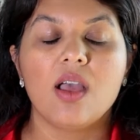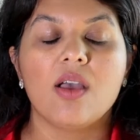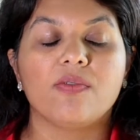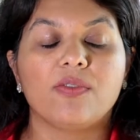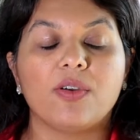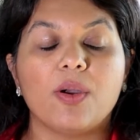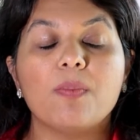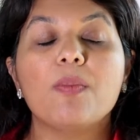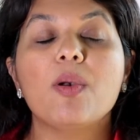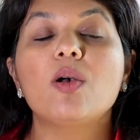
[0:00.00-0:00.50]

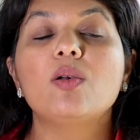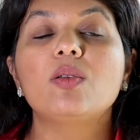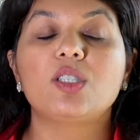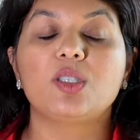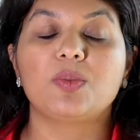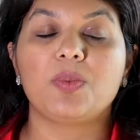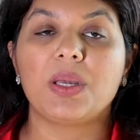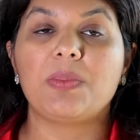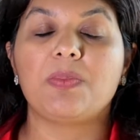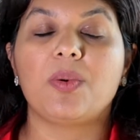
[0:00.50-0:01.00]
For
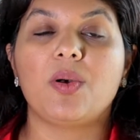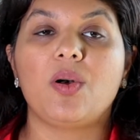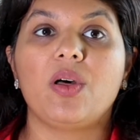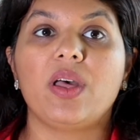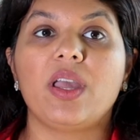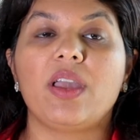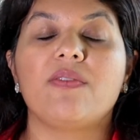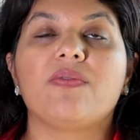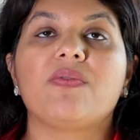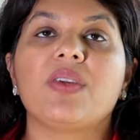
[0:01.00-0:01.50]
most people,
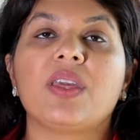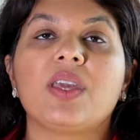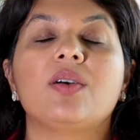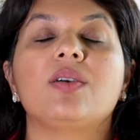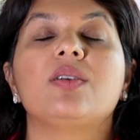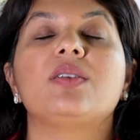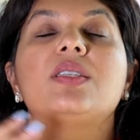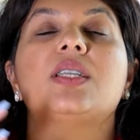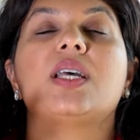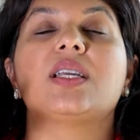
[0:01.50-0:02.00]
it
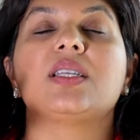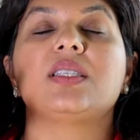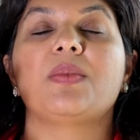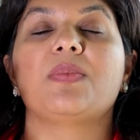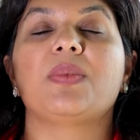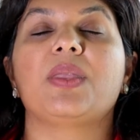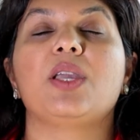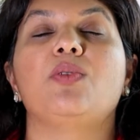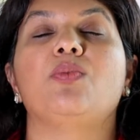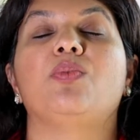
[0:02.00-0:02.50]
feels like
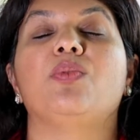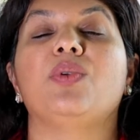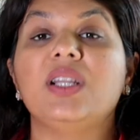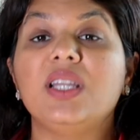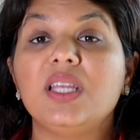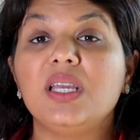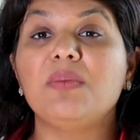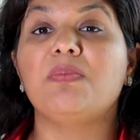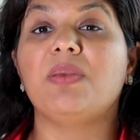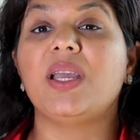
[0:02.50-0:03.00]
something
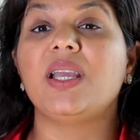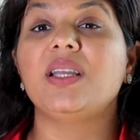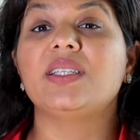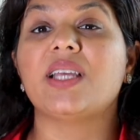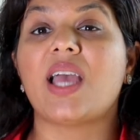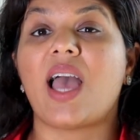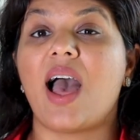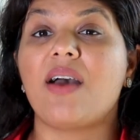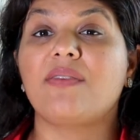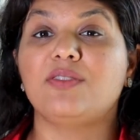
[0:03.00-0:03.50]
really big
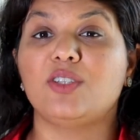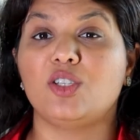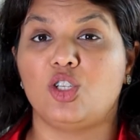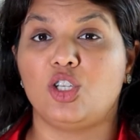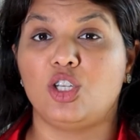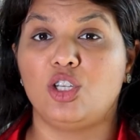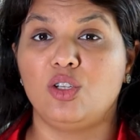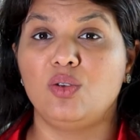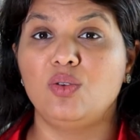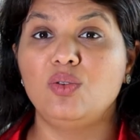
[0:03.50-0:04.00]
to have to
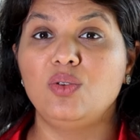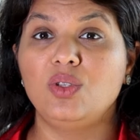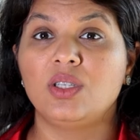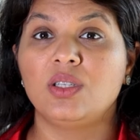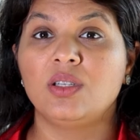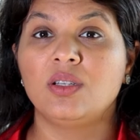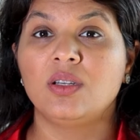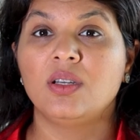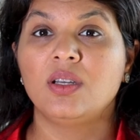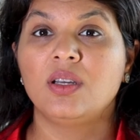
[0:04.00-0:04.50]

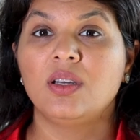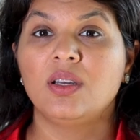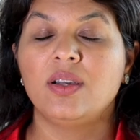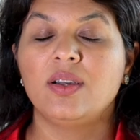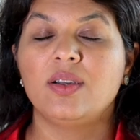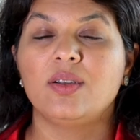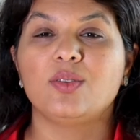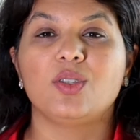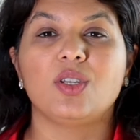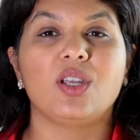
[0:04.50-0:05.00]
choose.
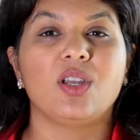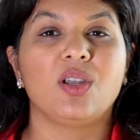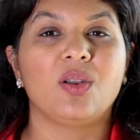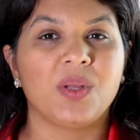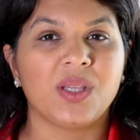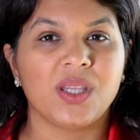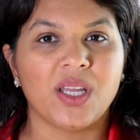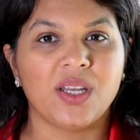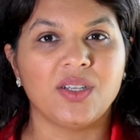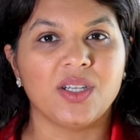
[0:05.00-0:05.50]
So, you know
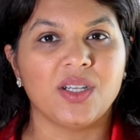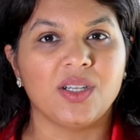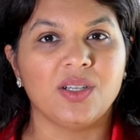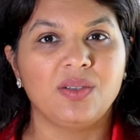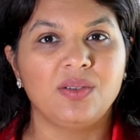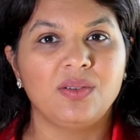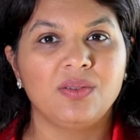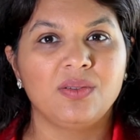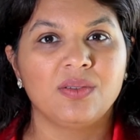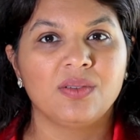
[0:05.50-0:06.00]
what they
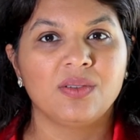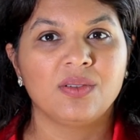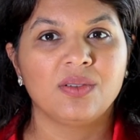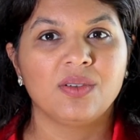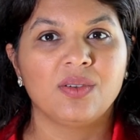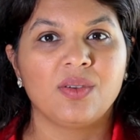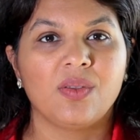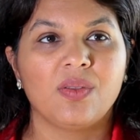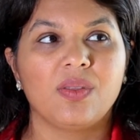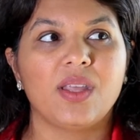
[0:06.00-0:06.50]
do?
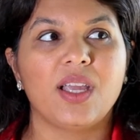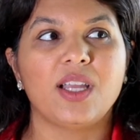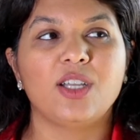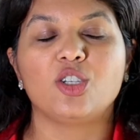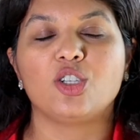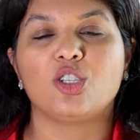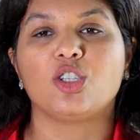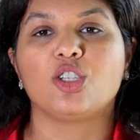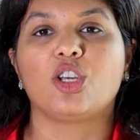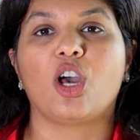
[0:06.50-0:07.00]
They
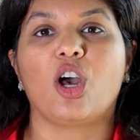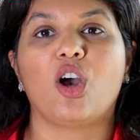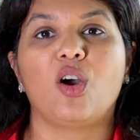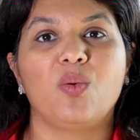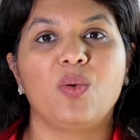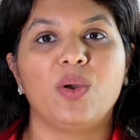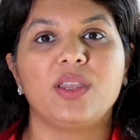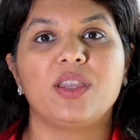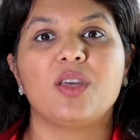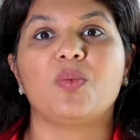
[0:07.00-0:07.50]
just go
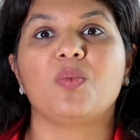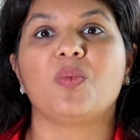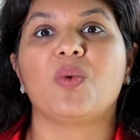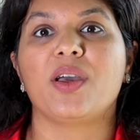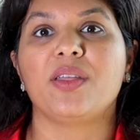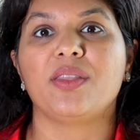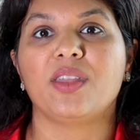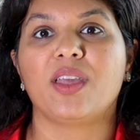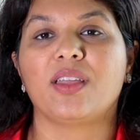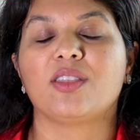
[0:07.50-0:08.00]
with the
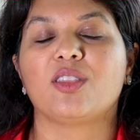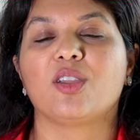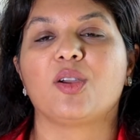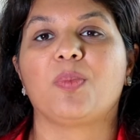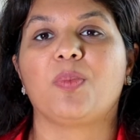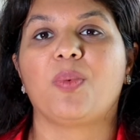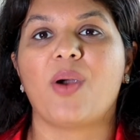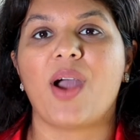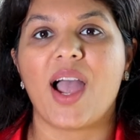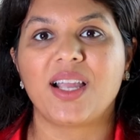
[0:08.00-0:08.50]
one that their
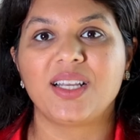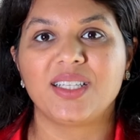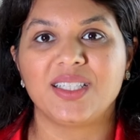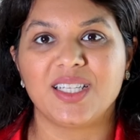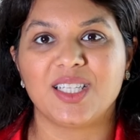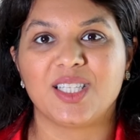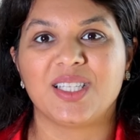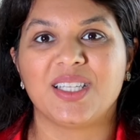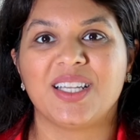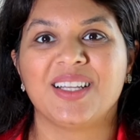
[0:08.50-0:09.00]

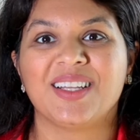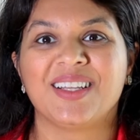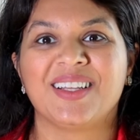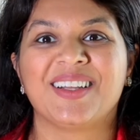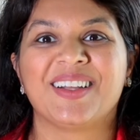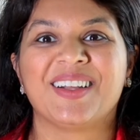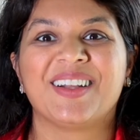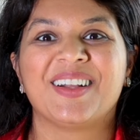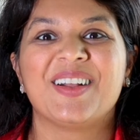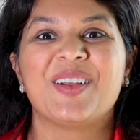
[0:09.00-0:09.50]
practice,
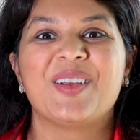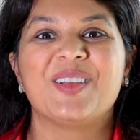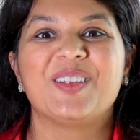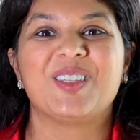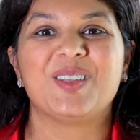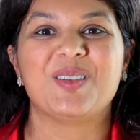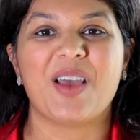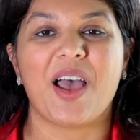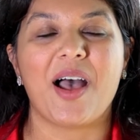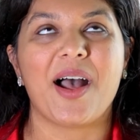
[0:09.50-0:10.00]

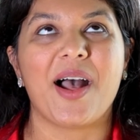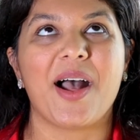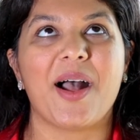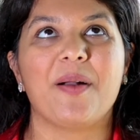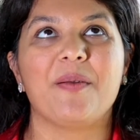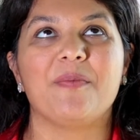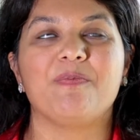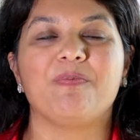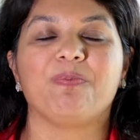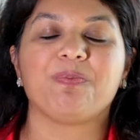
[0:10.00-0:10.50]

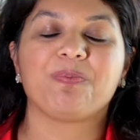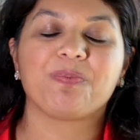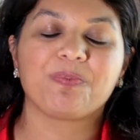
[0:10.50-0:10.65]
um,